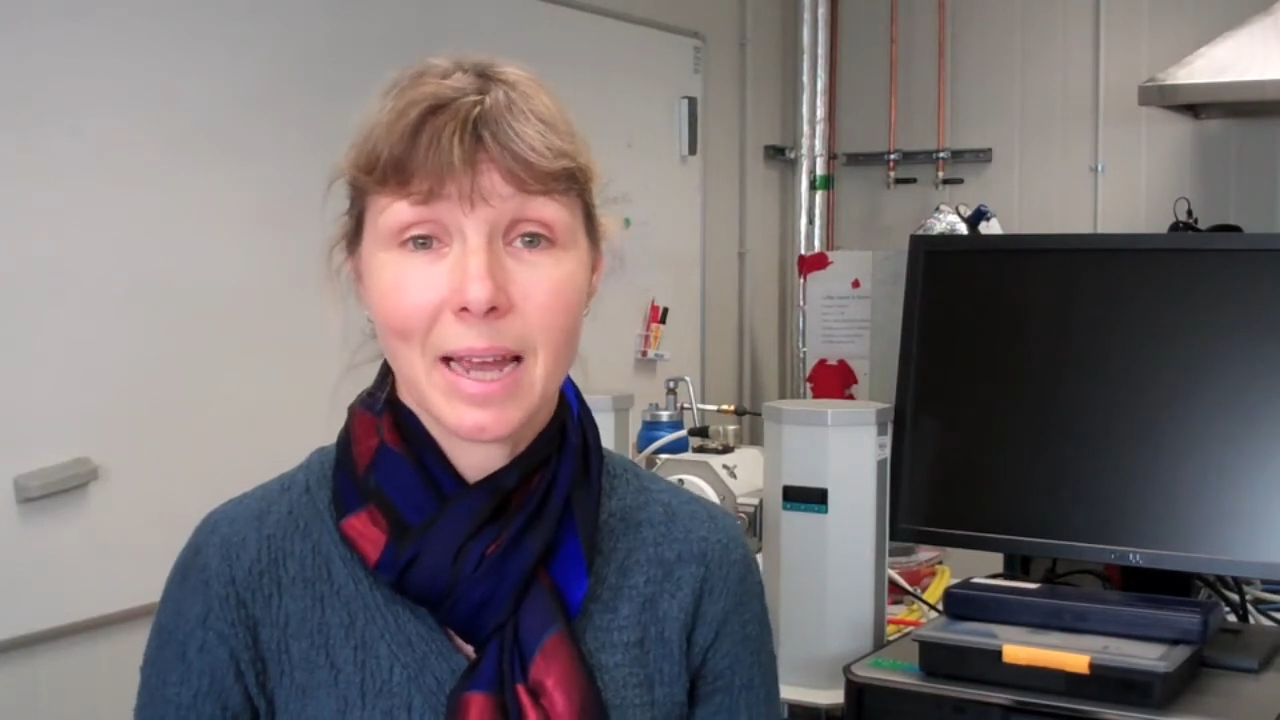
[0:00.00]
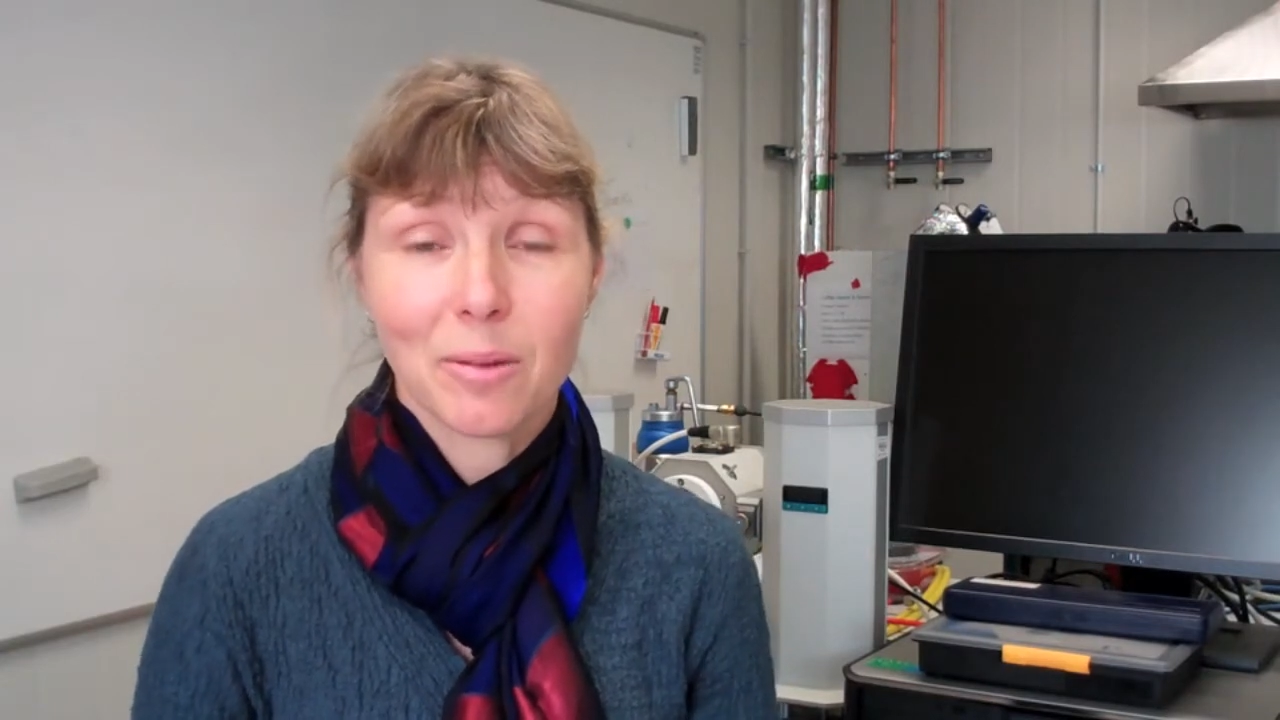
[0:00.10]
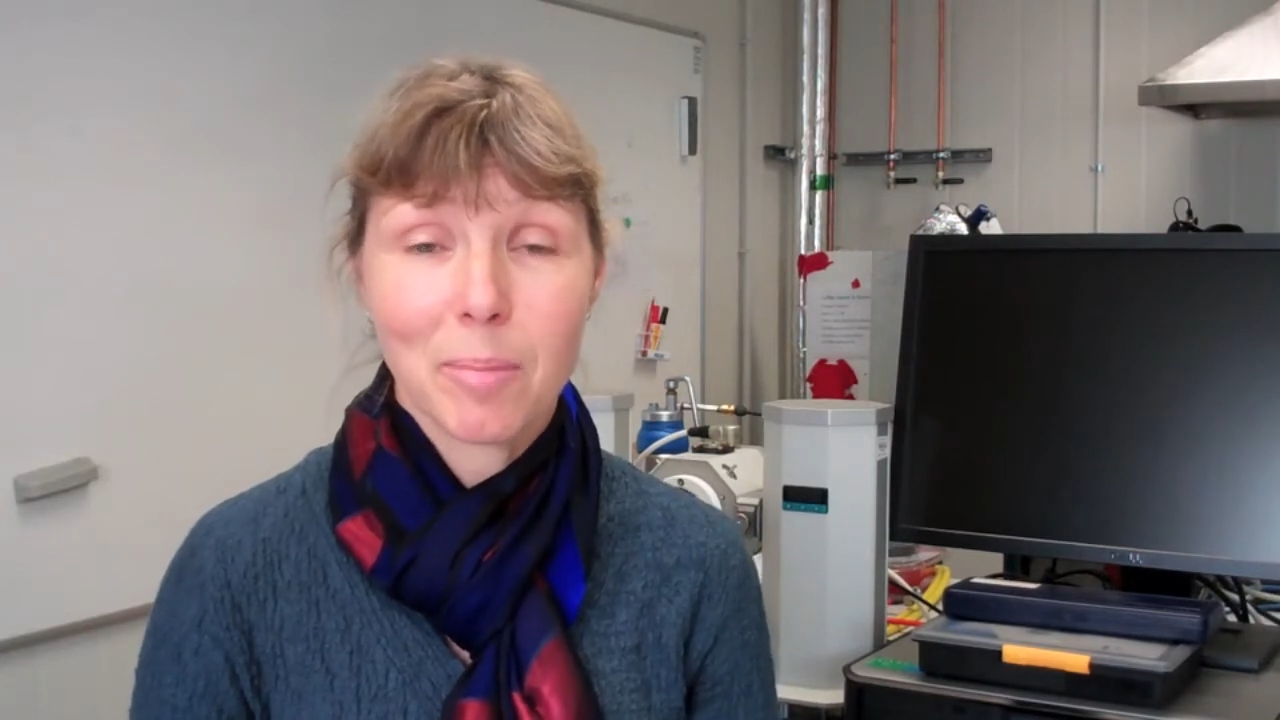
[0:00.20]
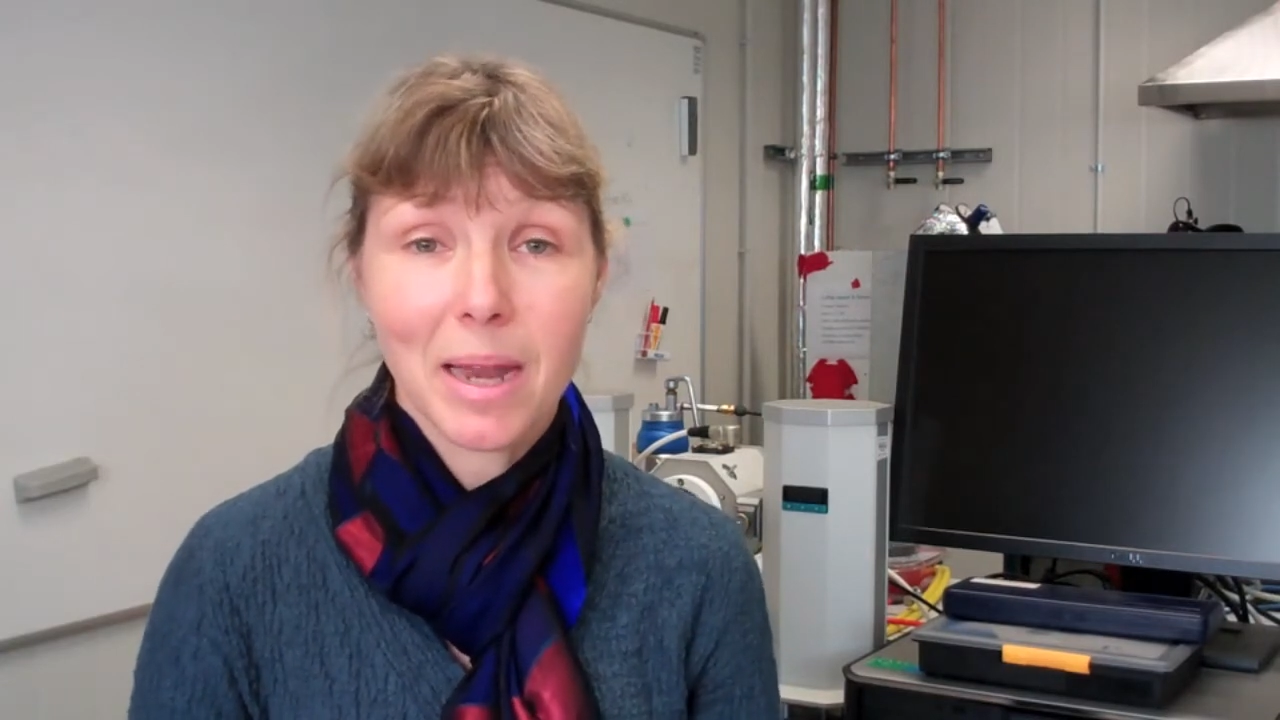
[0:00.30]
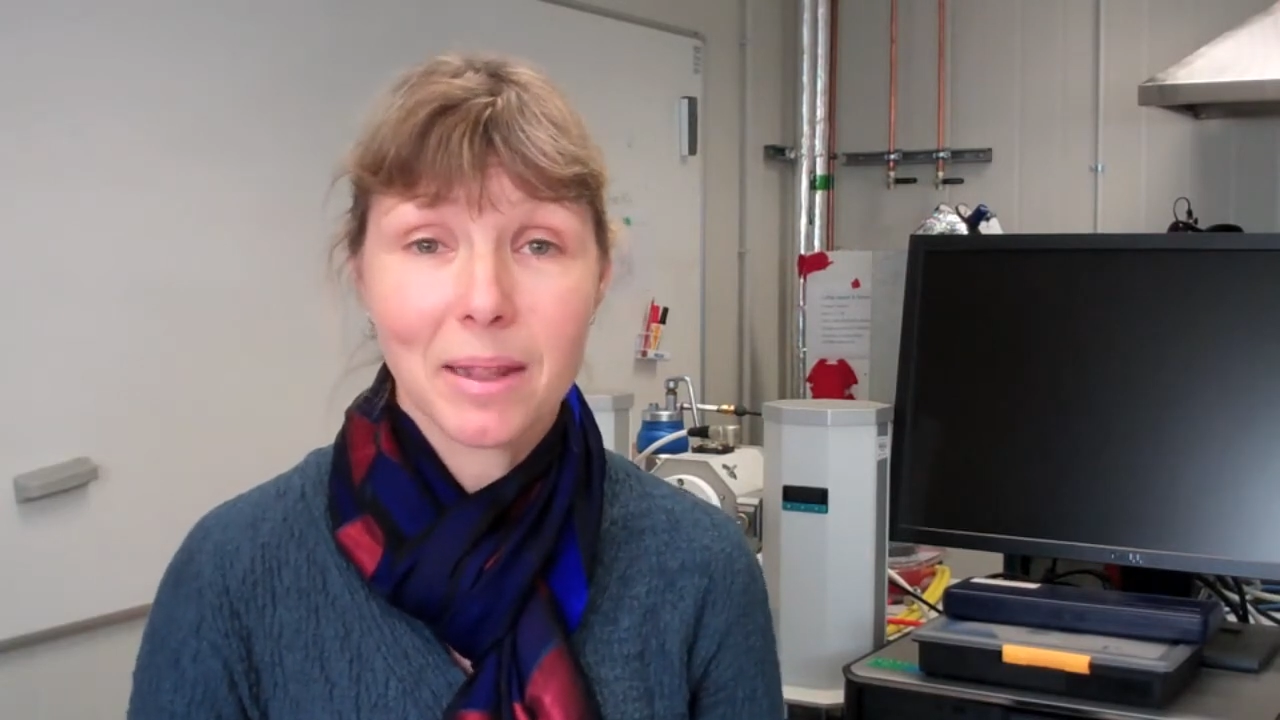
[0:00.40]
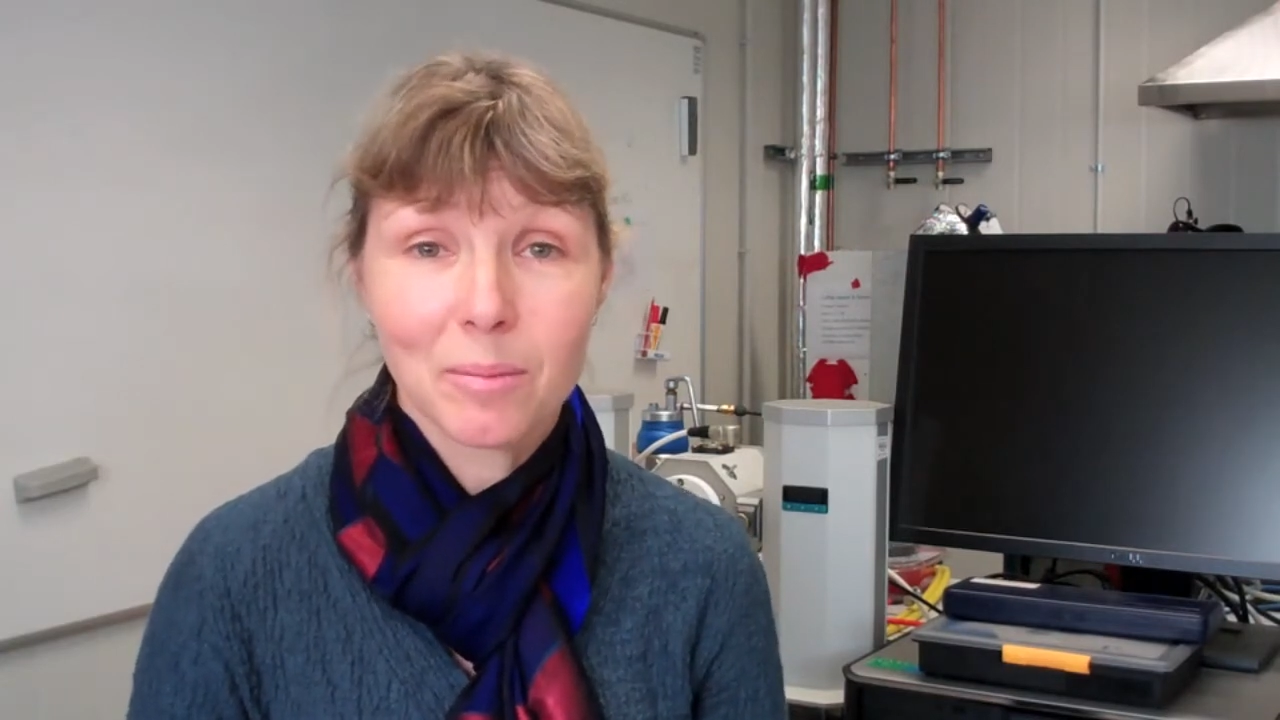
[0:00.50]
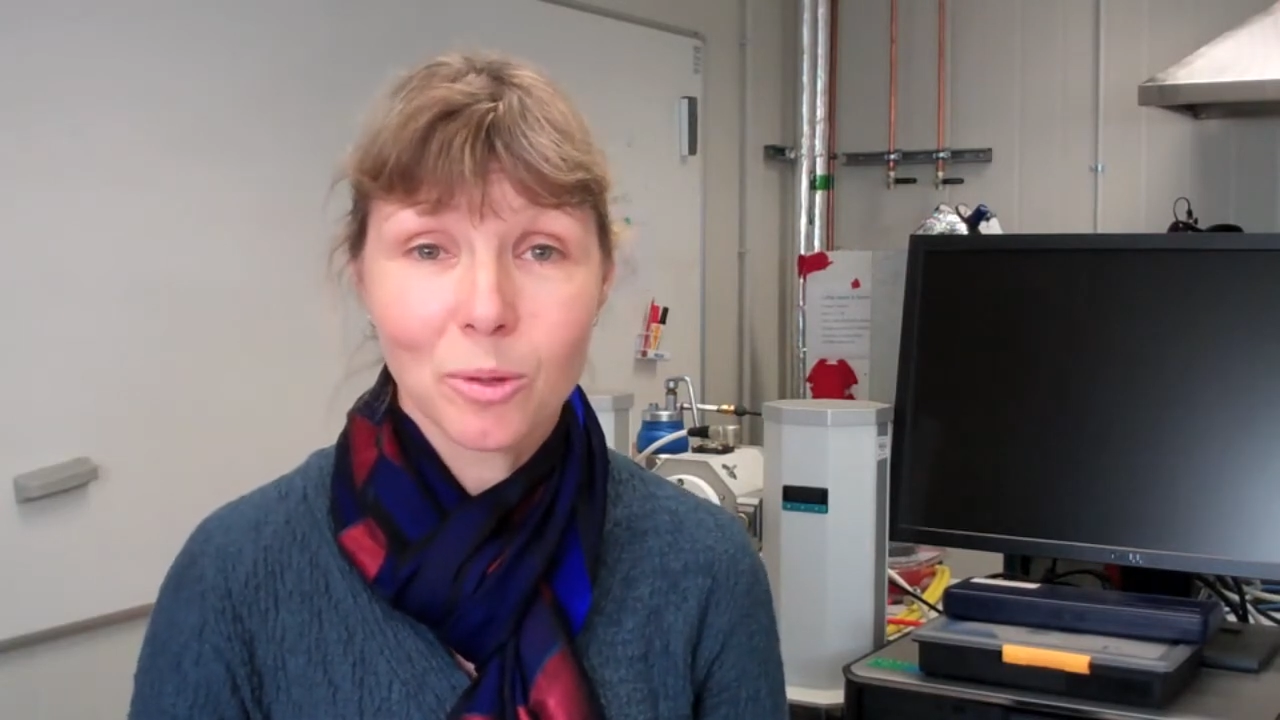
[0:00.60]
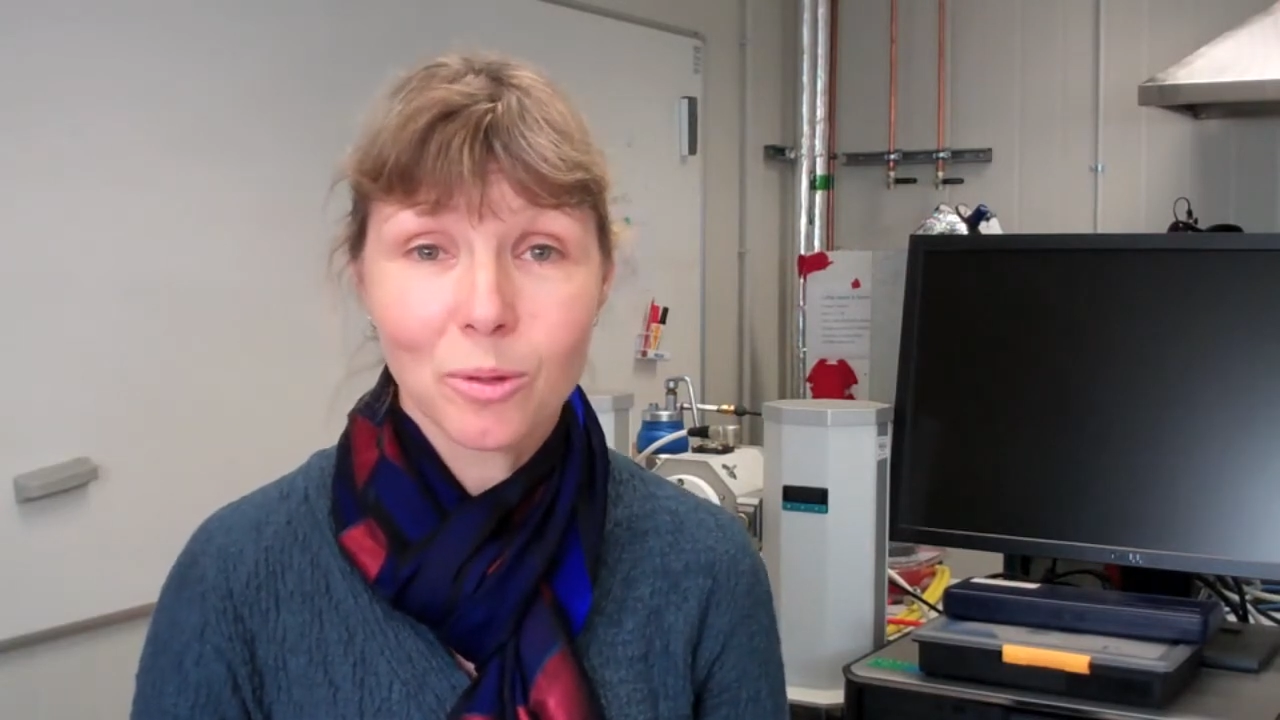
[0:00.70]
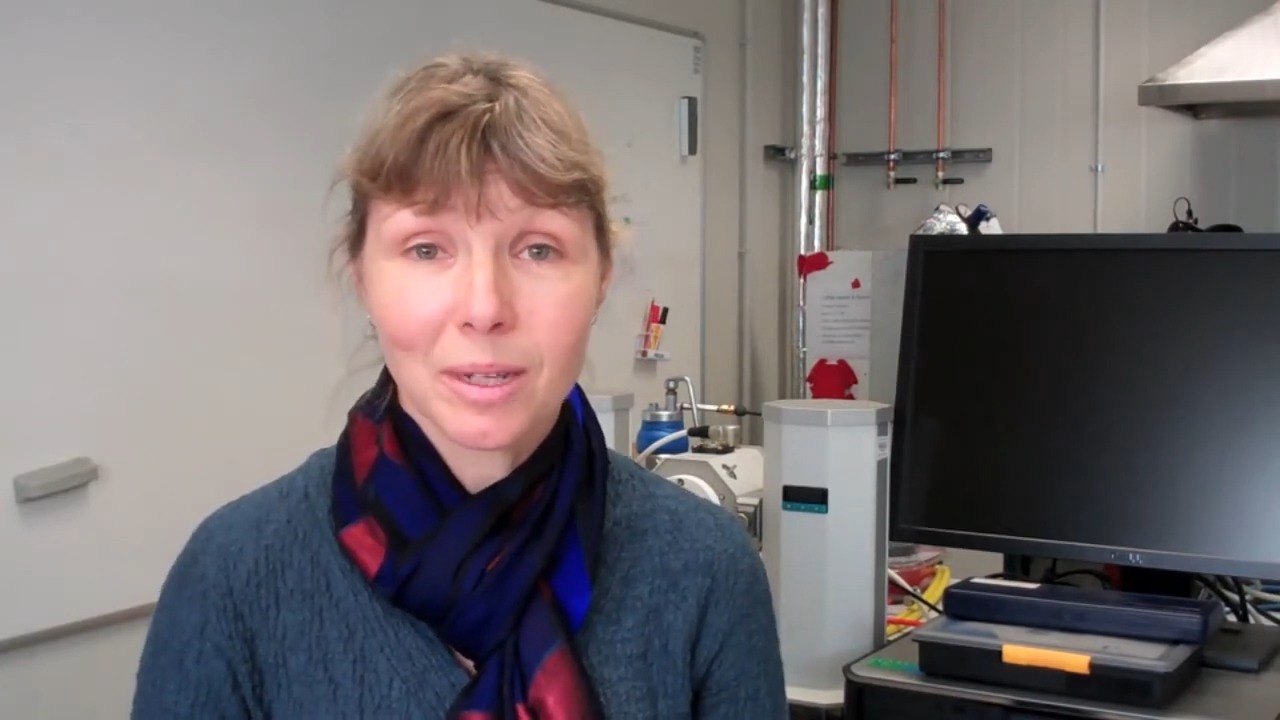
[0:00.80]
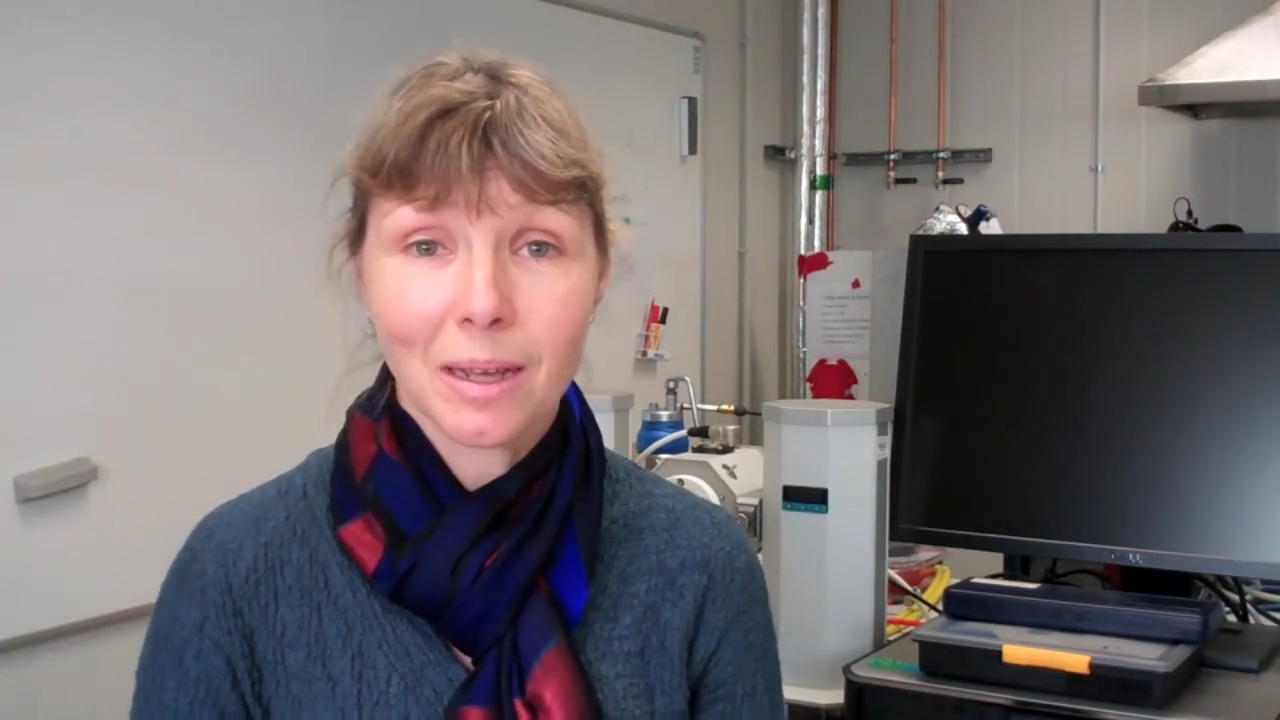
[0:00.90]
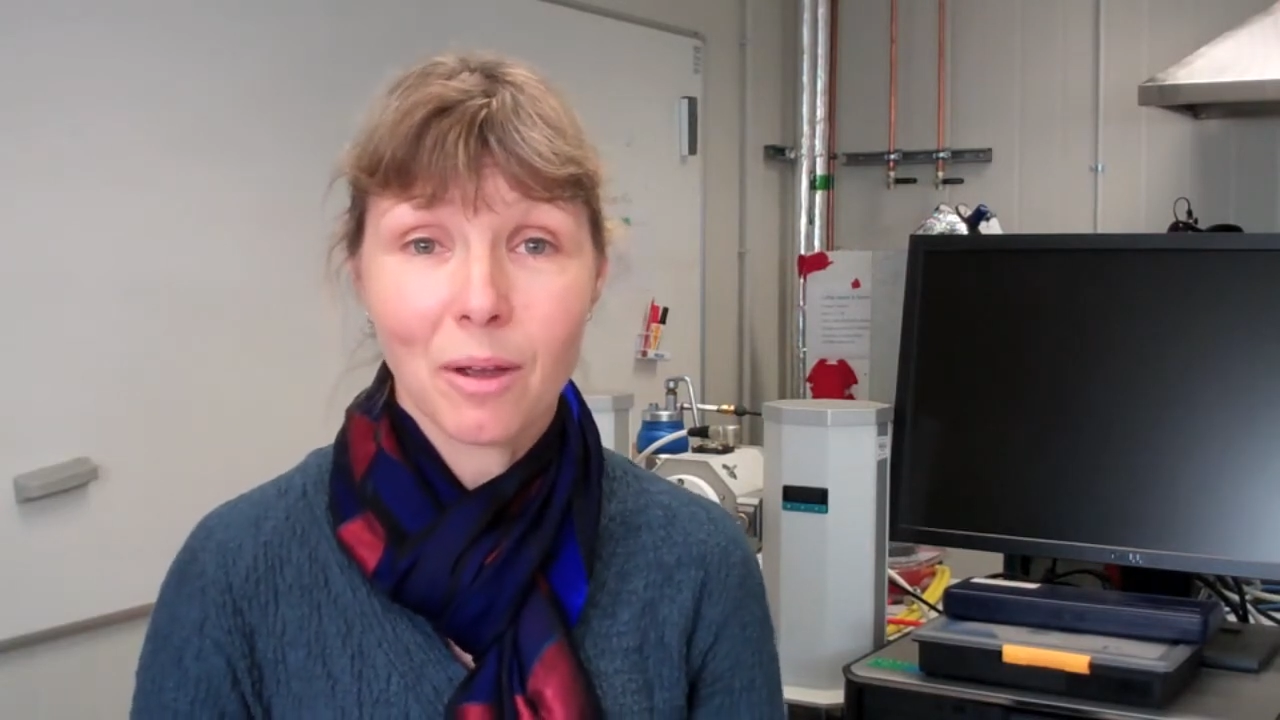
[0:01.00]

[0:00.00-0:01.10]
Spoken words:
out of bed in the morning,